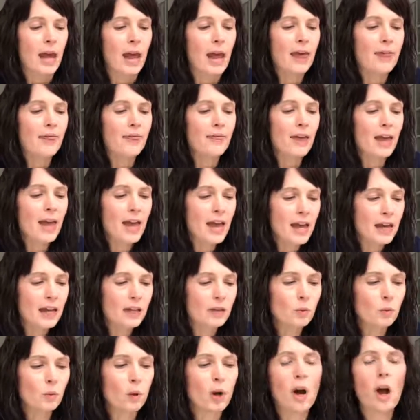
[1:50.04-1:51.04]
And
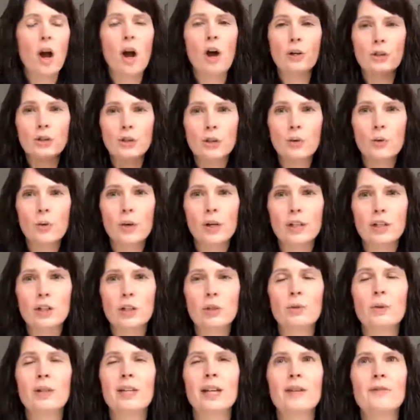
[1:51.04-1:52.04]
then we're also going
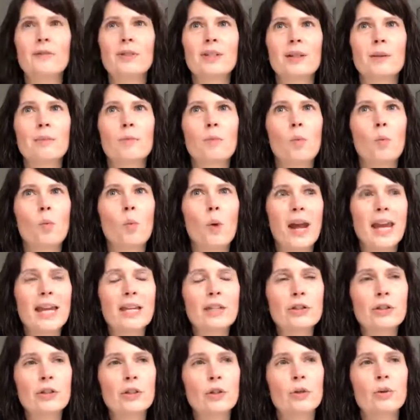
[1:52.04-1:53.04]
to give some
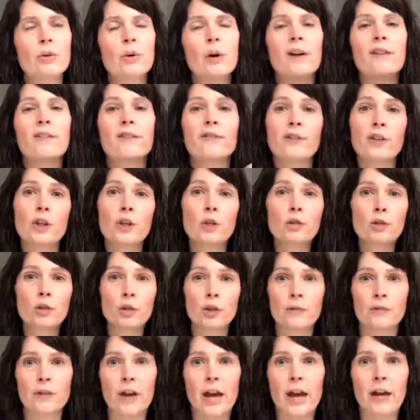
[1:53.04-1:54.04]
weight to
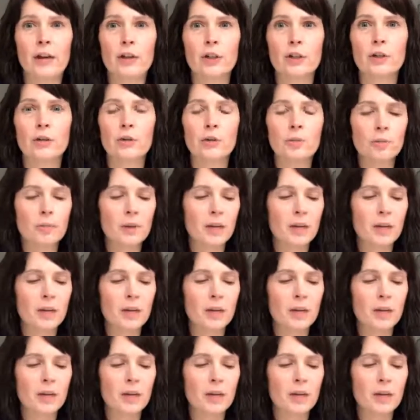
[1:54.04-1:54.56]
future value,